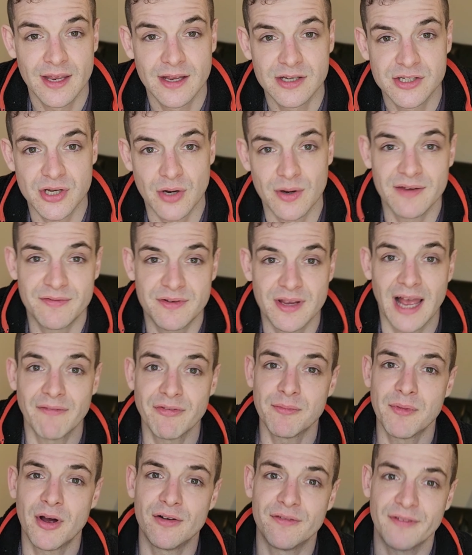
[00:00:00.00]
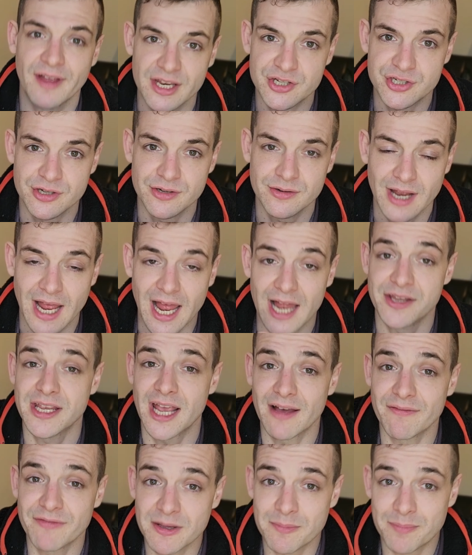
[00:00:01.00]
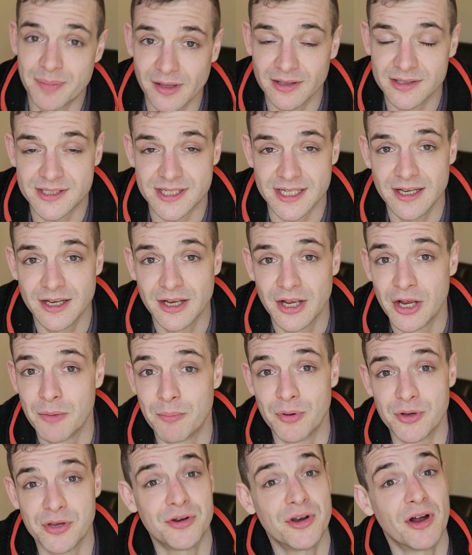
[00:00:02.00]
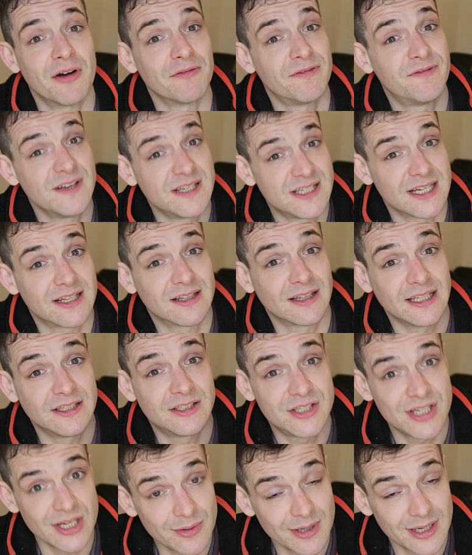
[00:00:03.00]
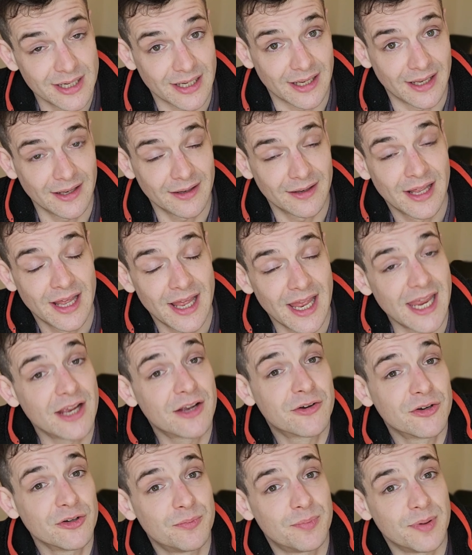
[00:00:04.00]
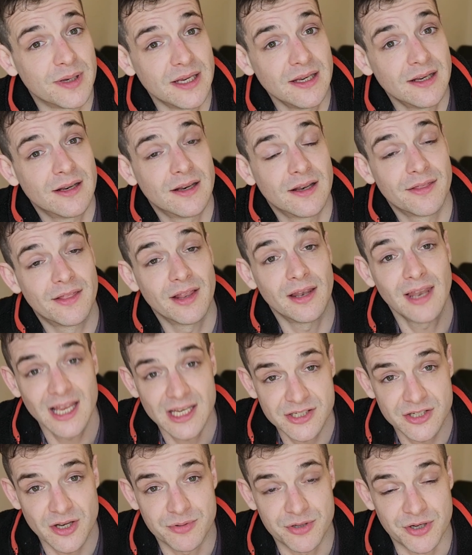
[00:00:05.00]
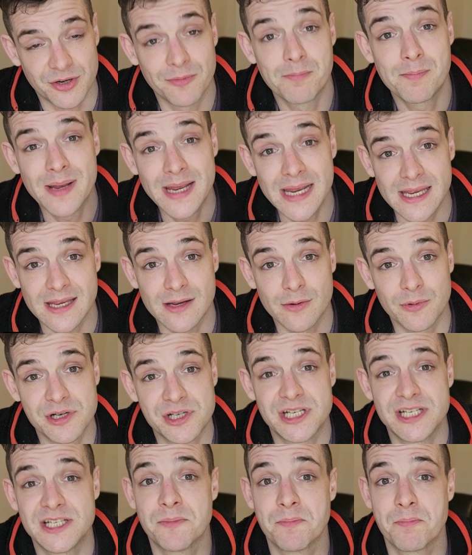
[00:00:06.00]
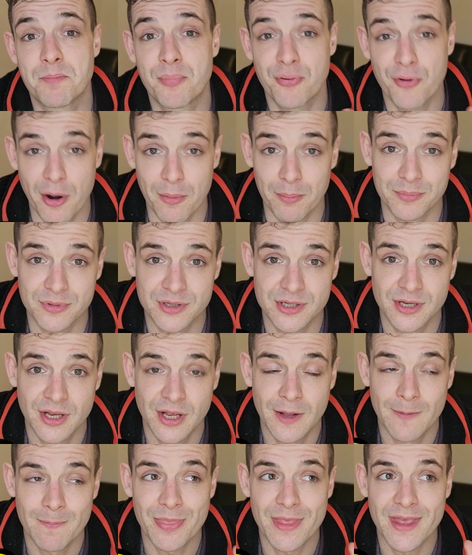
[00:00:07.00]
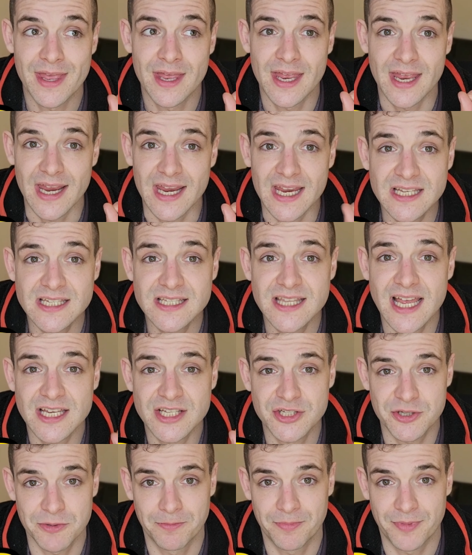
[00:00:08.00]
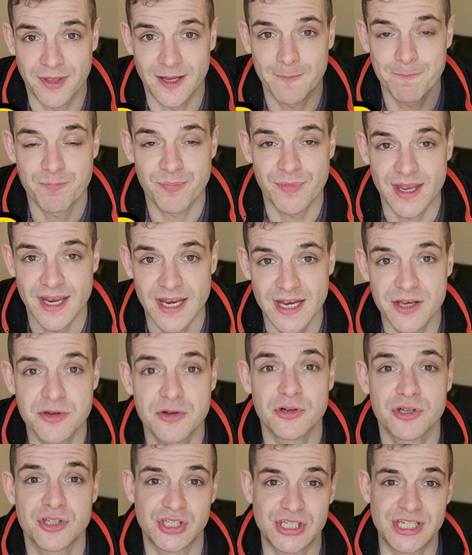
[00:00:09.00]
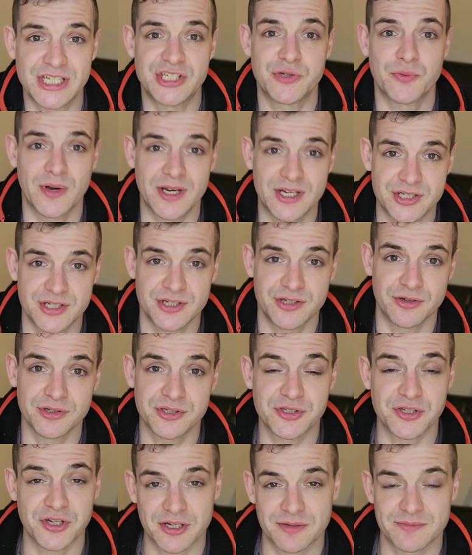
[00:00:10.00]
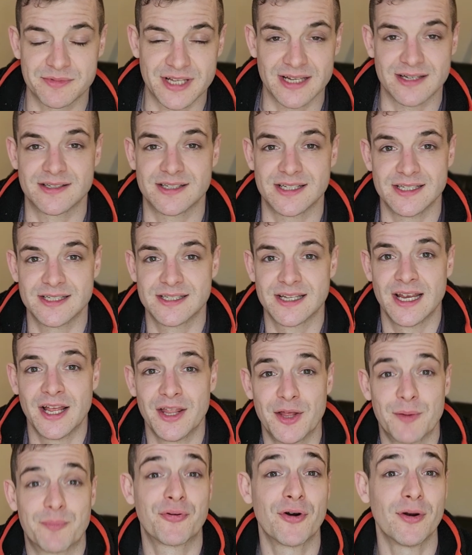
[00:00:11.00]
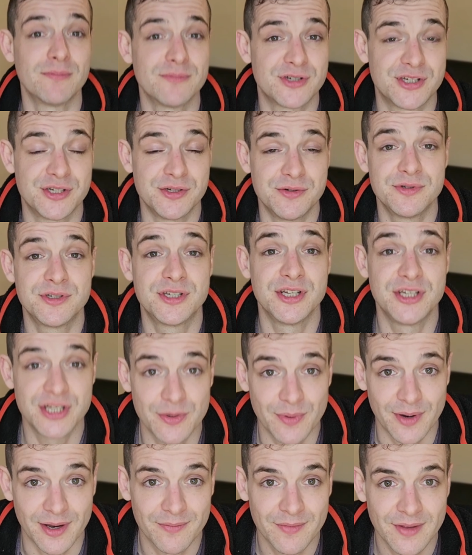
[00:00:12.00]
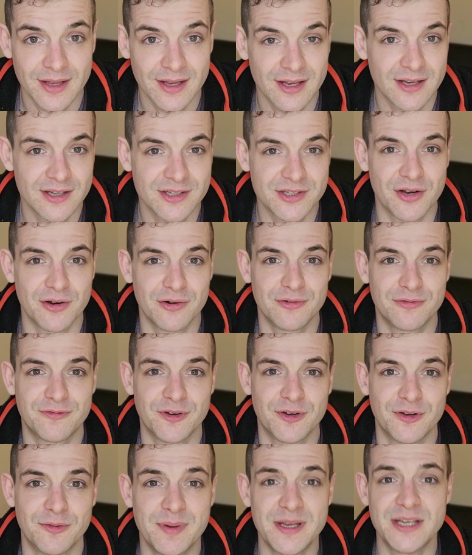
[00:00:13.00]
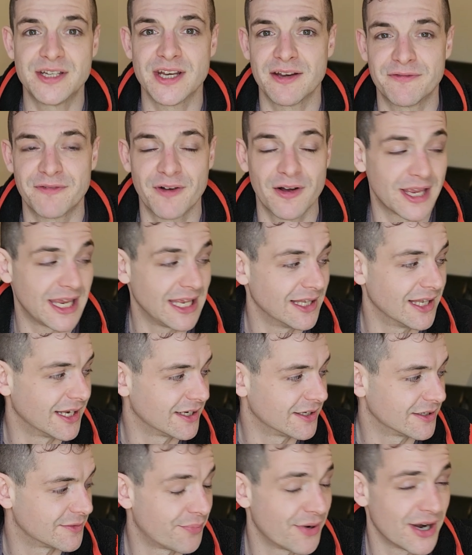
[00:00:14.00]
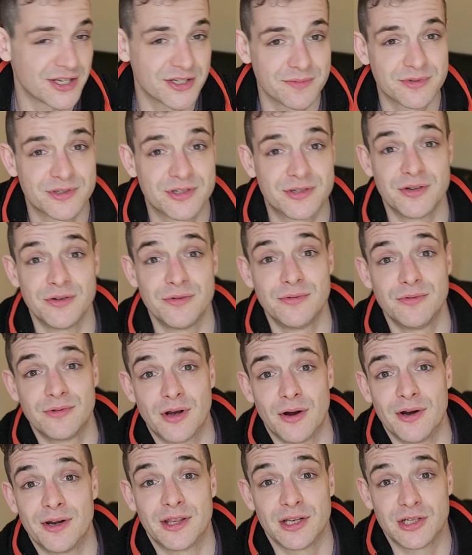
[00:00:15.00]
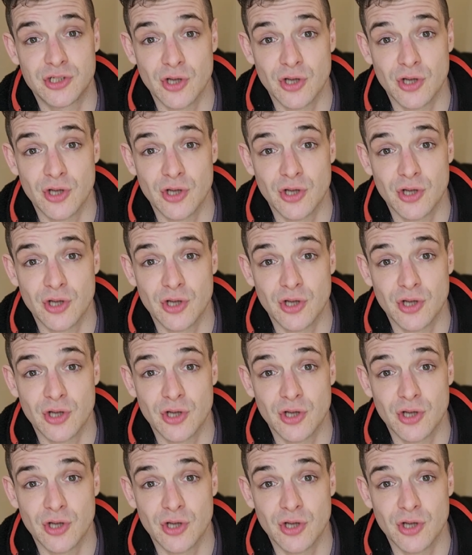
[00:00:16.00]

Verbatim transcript: So if you have the motivation and you have the ability, but you're not physically doing it, it could be the last option, P, which is prompt. Is there something in your situation, your circumstances, that prompts you to do it? So for BJ Fogg, he linked press ups to going to the